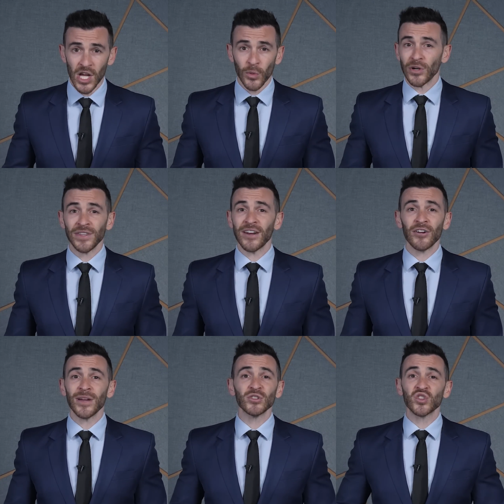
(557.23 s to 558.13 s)
wherein
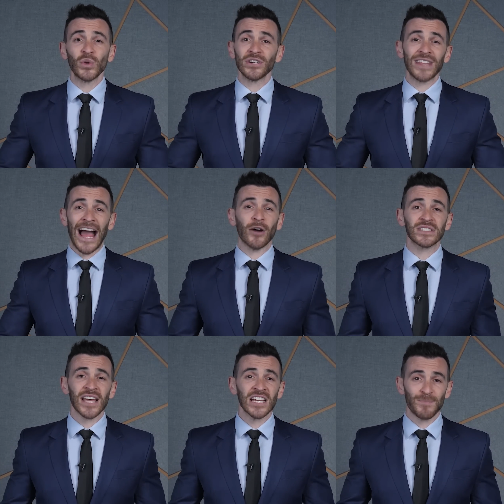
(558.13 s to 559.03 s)
they're able to wield
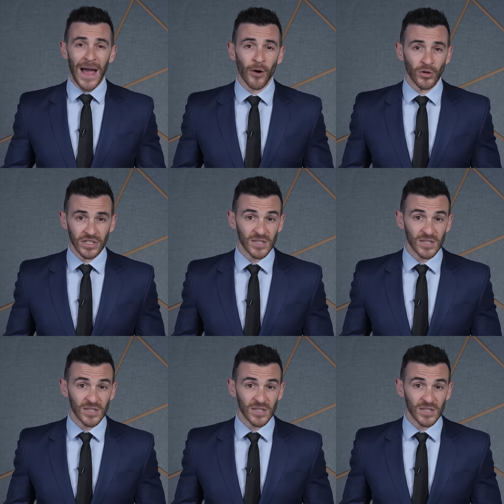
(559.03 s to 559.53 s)
outsized power,